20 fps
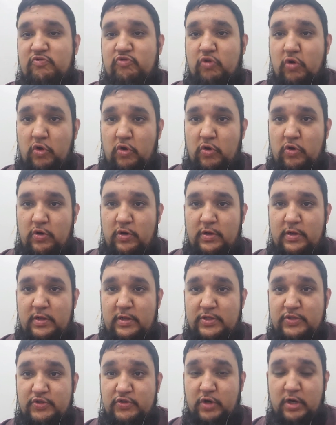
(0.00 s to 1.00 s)
Rowe,
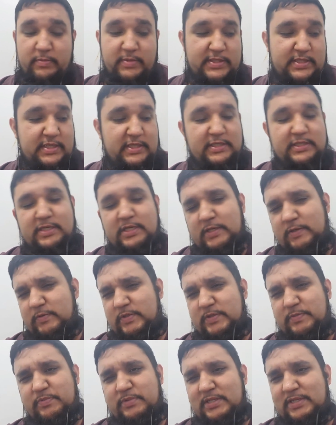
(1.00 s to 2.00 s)
drama teacher. He
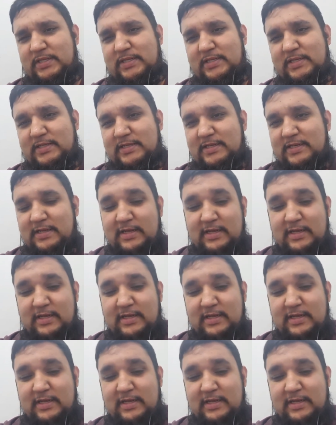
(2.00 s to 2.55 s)
was brilliant.